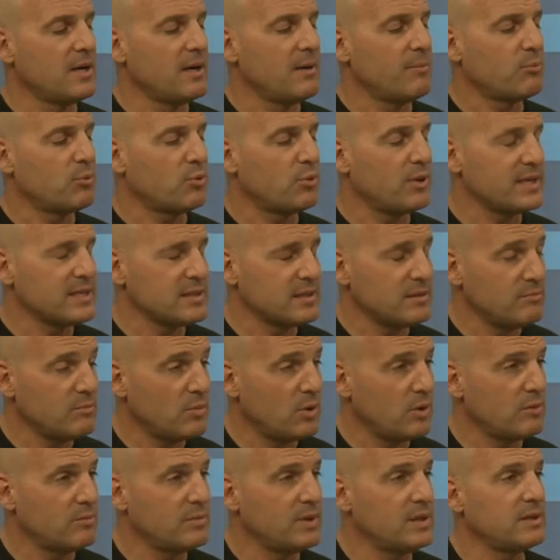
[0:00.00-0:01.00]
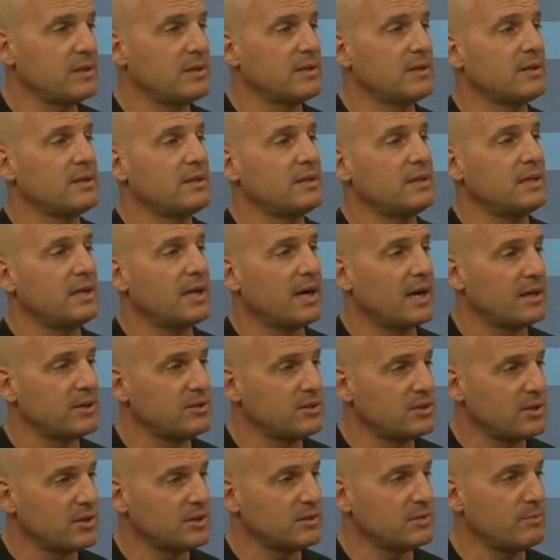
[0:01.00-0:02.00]
present moment,
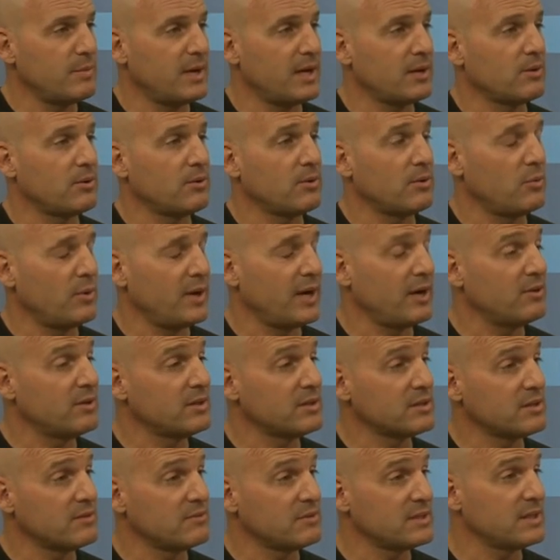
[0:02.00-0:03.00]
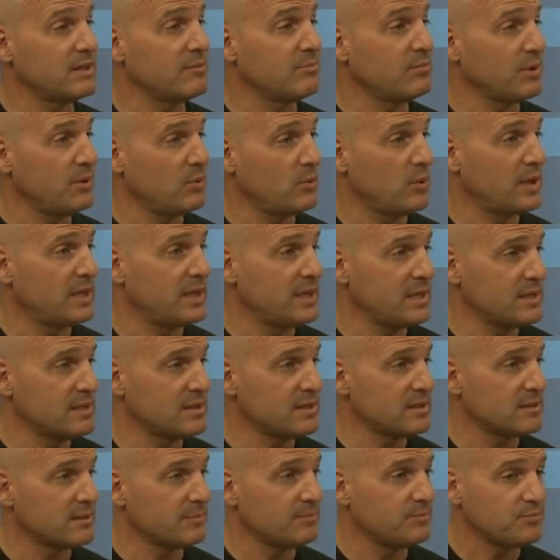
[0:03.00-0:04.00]
non-judgmental awareness of simply what
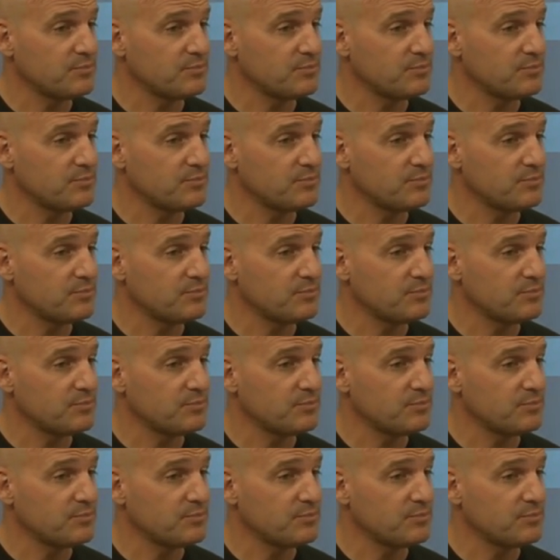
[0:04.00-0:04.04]
is.